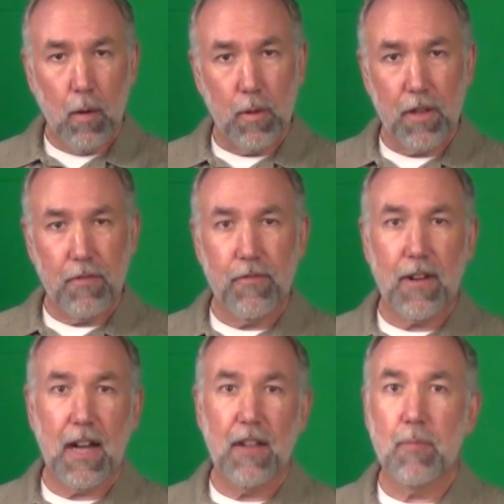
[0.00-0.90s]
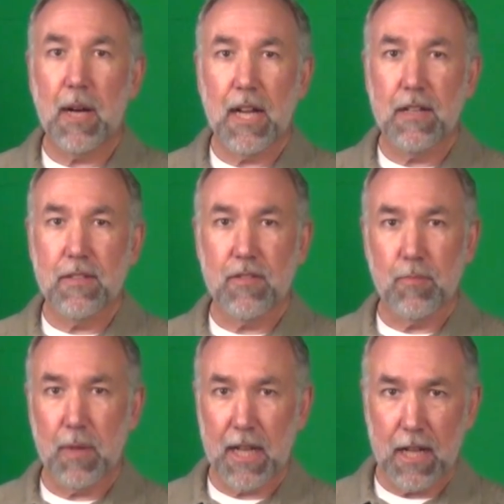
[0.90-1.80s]
Within 5 miles
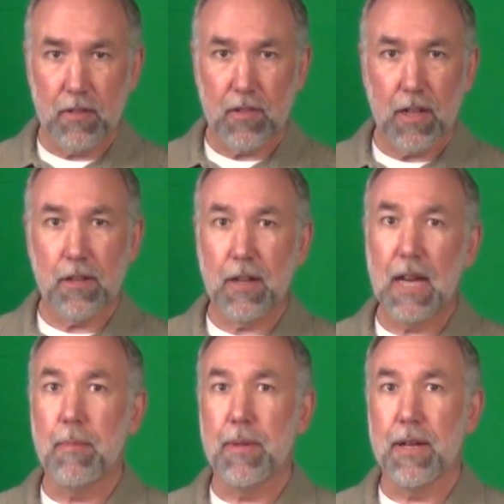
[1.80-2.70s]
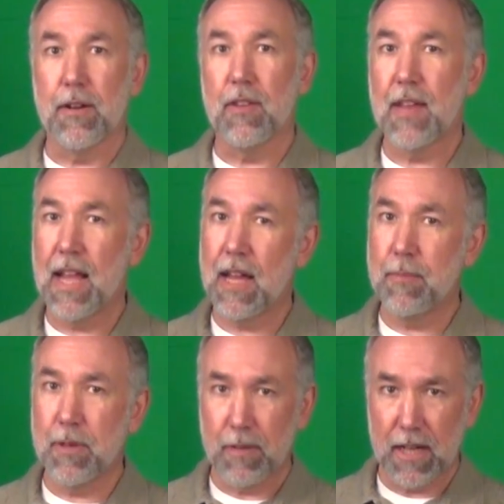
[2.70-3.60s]
of my house, other apiaries had
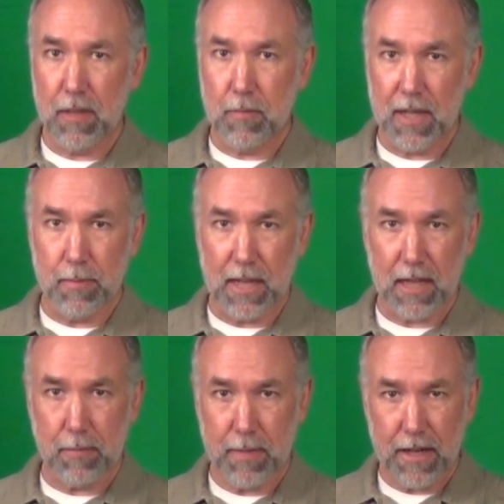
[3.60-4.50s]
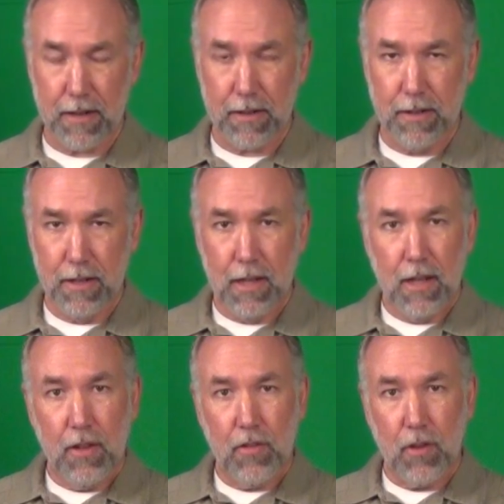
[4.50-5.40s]
been raided by the black bear.
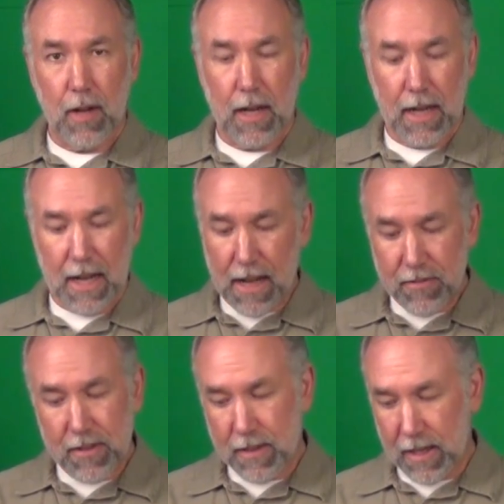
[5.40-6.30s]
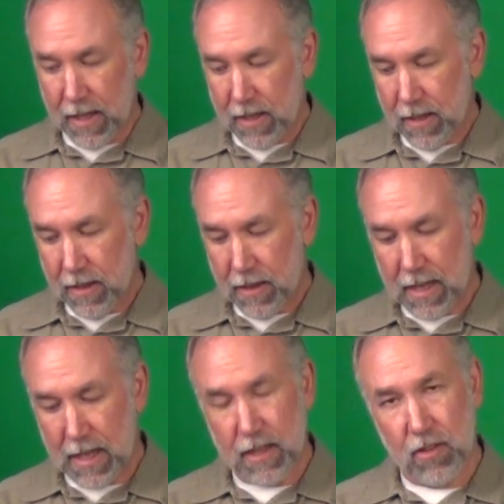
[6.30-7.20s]
So I have to think
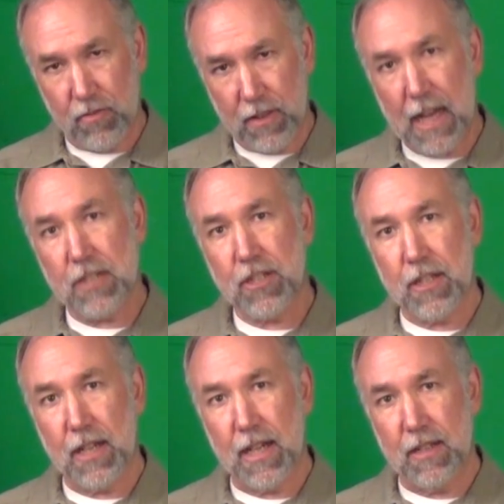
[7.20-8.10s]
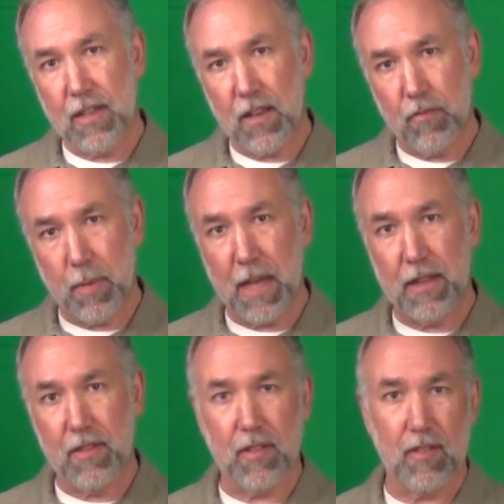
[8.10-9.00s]
that these flashing lights have been
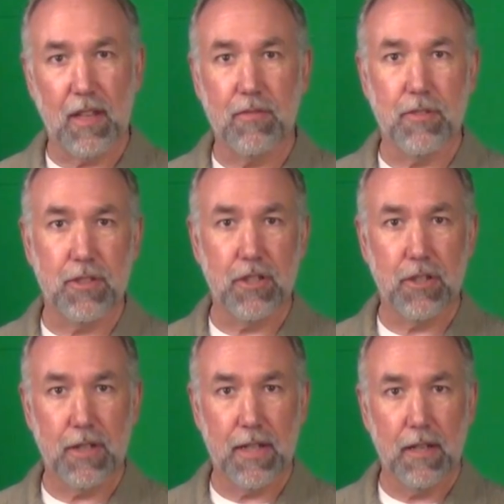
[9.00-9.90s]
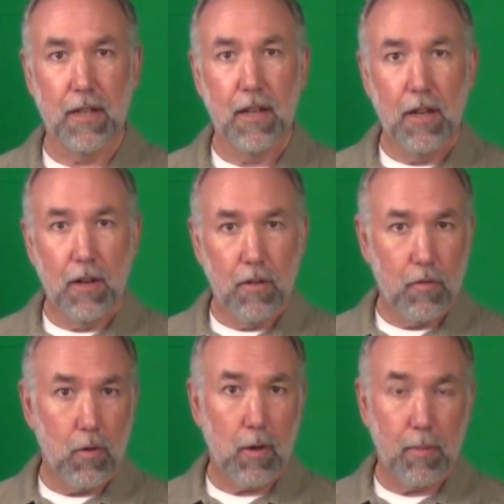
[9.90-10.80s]
the successful deterrent
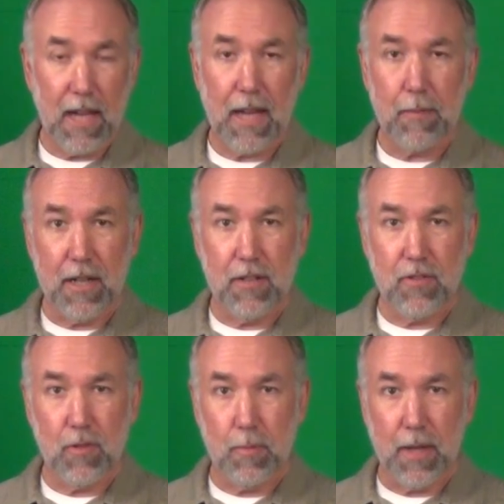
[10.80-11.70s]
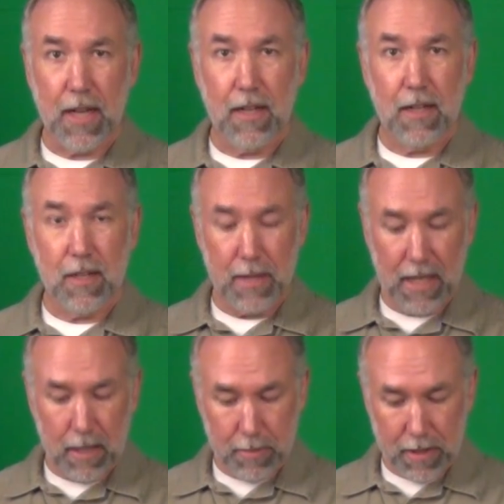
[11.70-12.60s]
for black bears from my
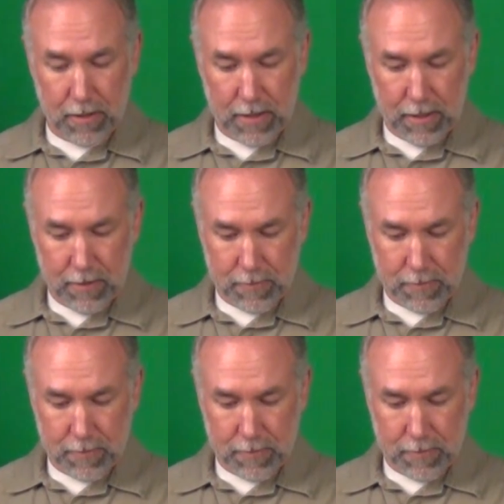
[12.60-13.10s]
honeybee apiary.